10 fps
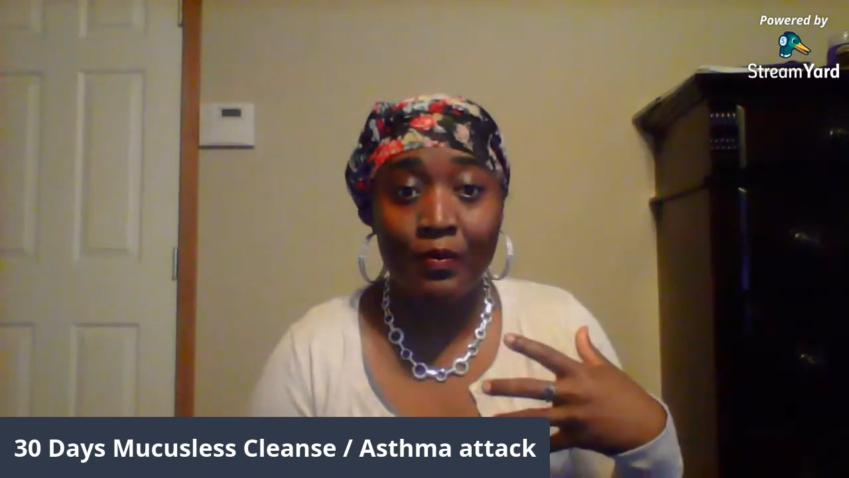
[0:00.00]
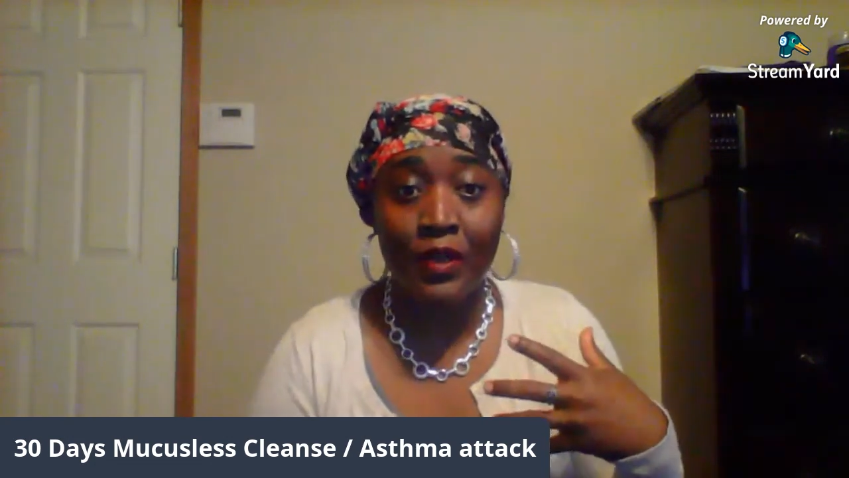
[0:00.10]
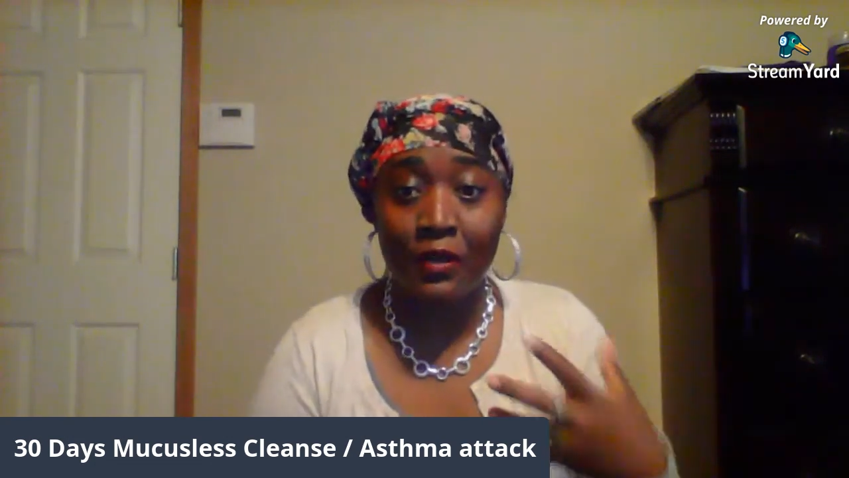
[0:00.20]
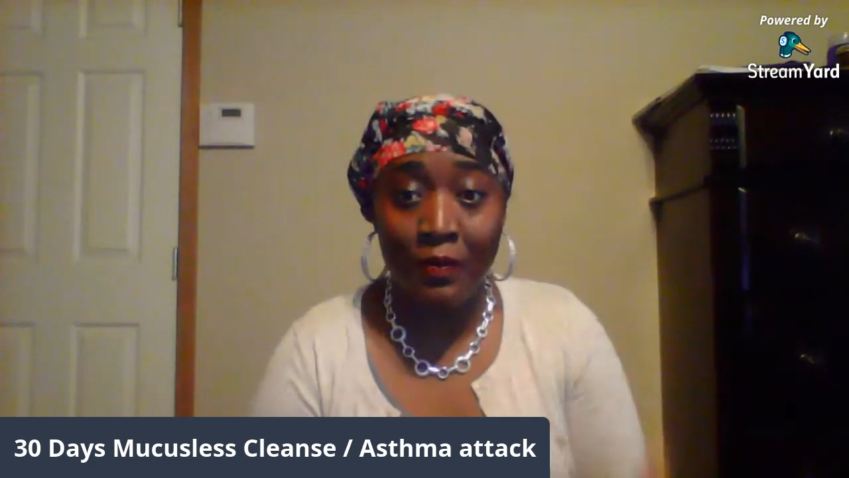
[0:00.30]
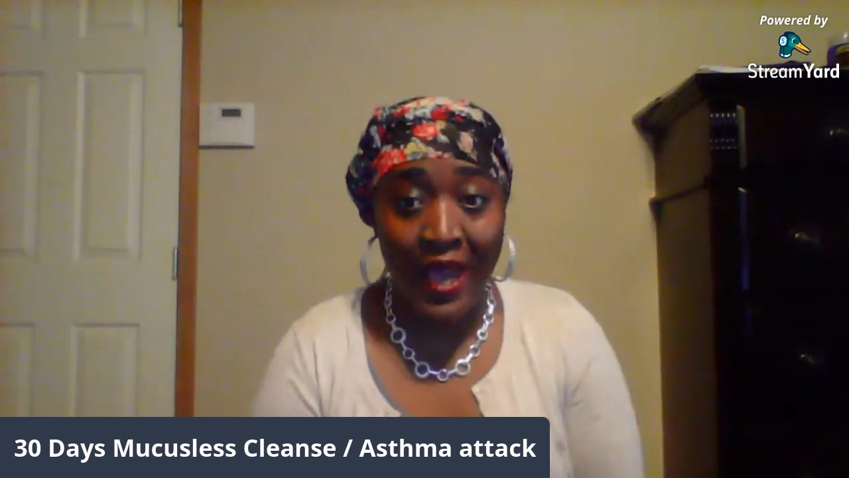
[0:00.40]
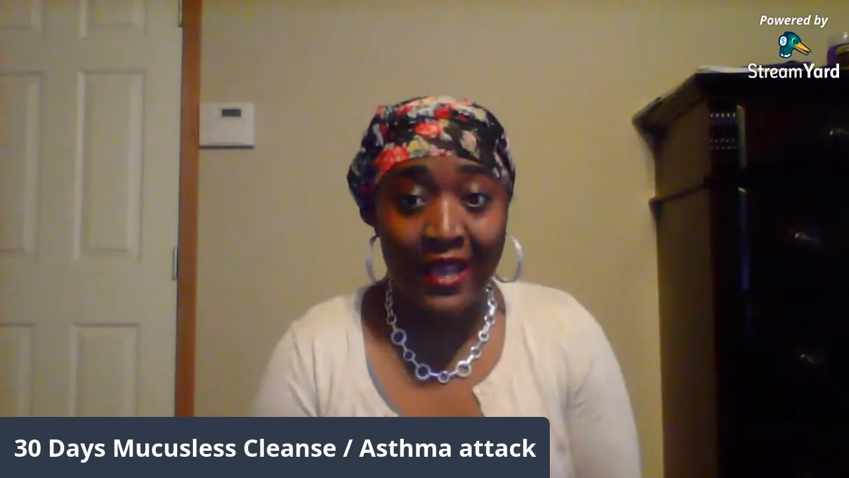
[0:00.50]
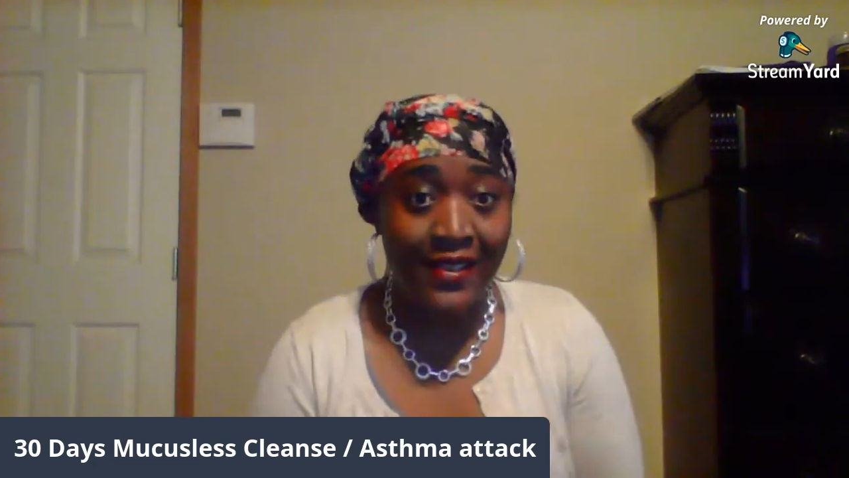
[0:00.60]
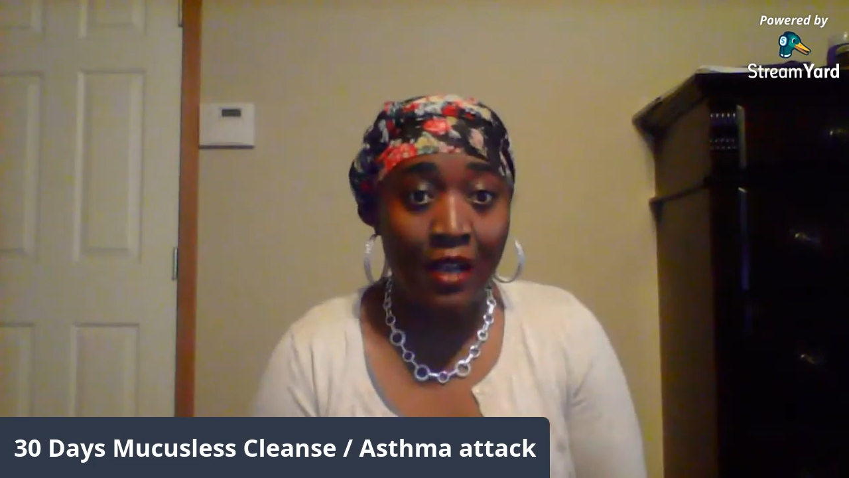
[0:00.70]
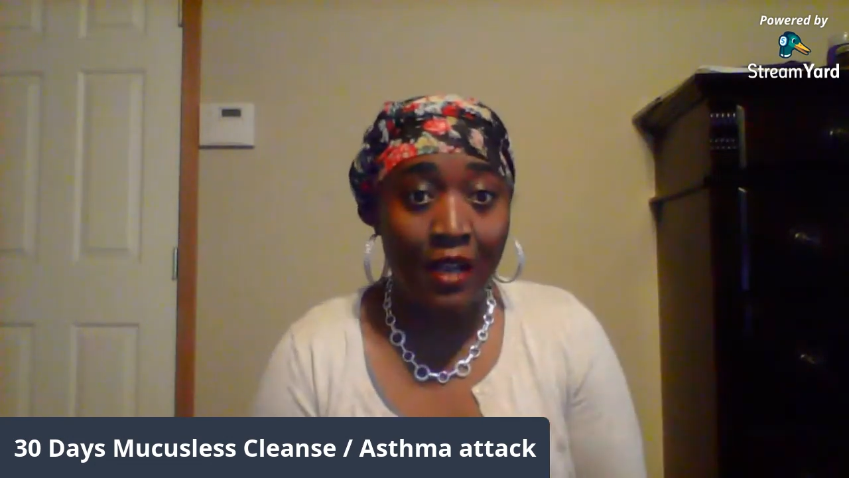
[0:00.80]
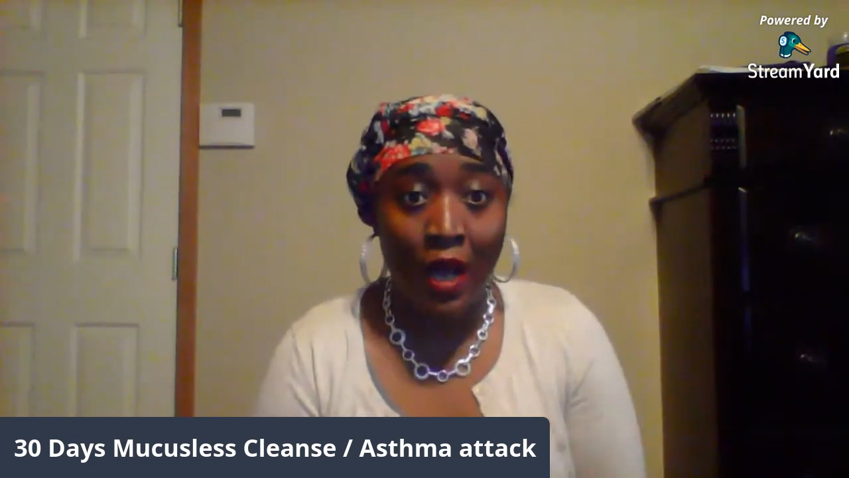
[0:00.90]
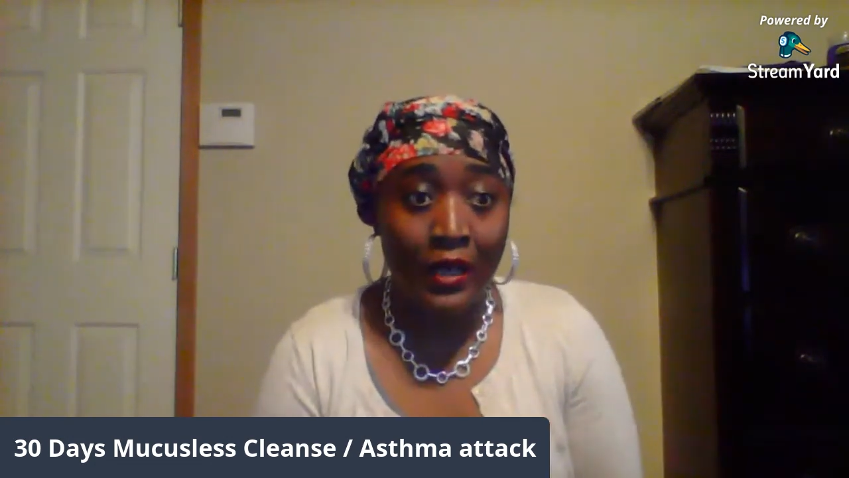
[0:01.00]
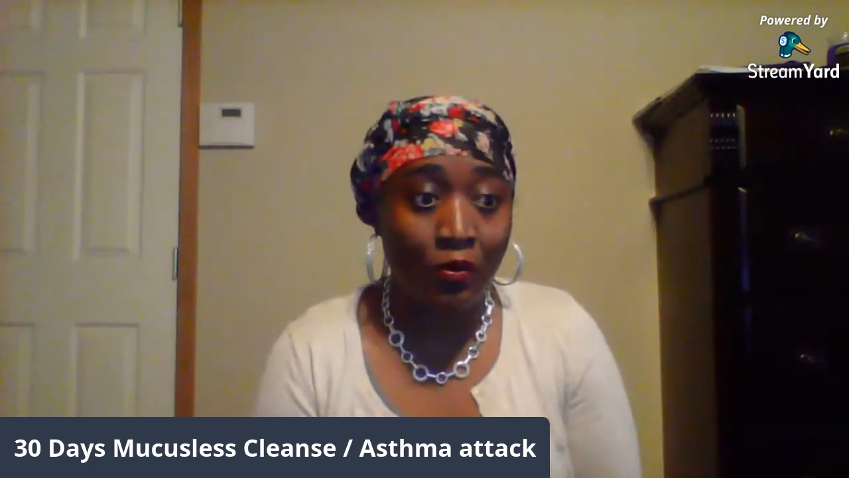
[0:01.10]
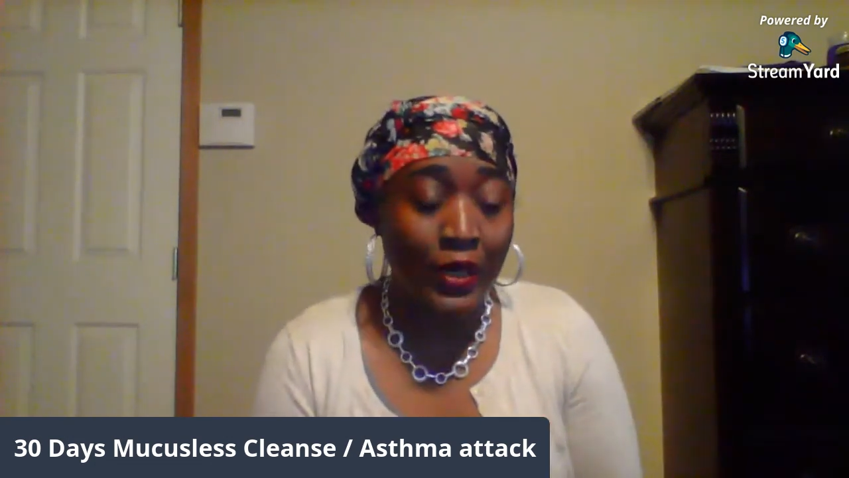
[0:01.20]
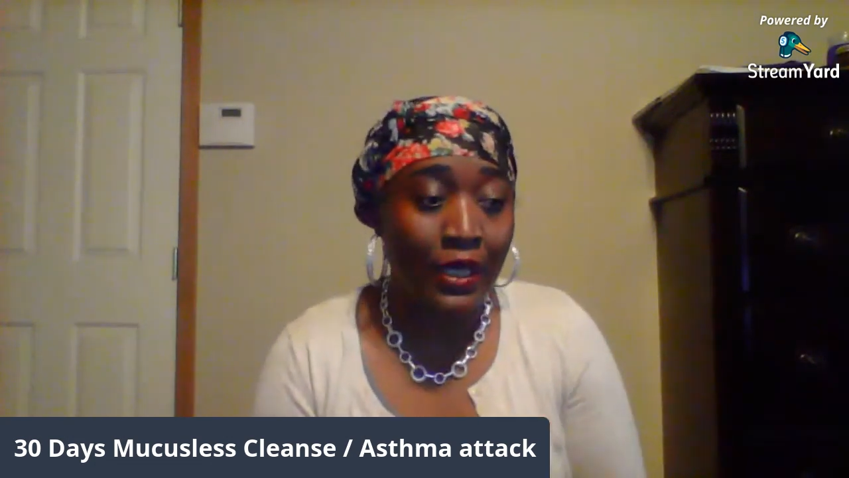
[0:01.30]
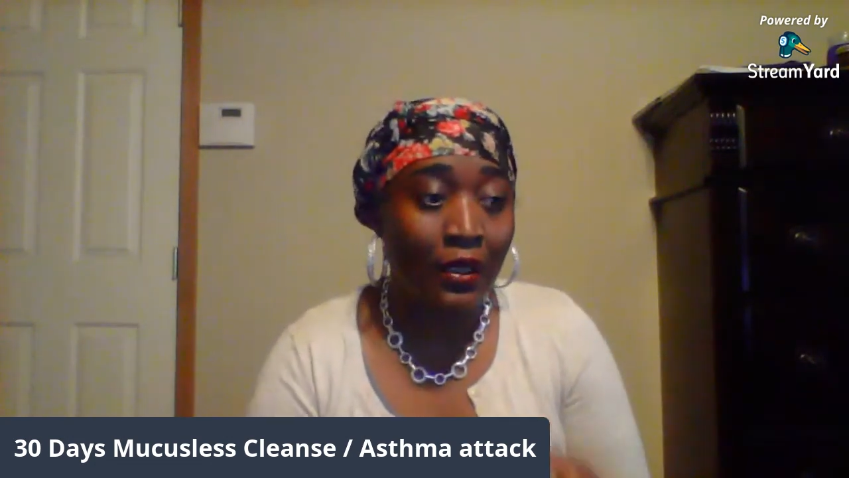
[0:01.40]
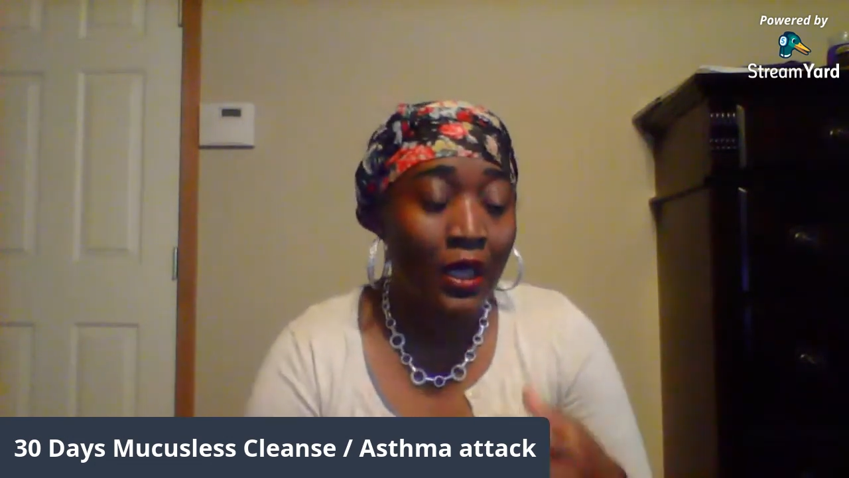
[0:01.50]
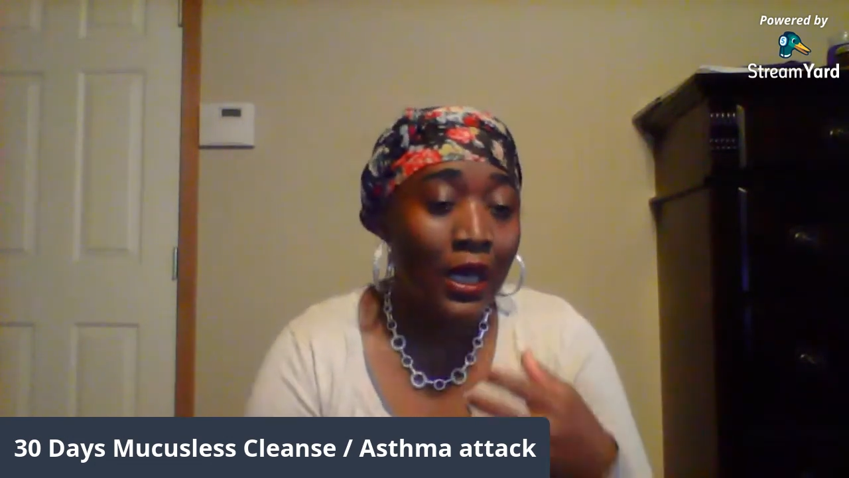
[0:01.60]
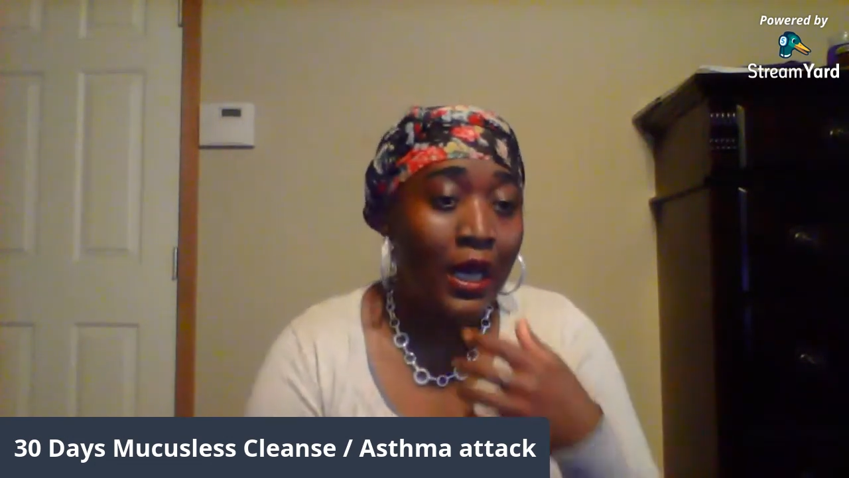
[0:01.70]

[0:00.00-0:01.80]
going to pass out behind the wheel.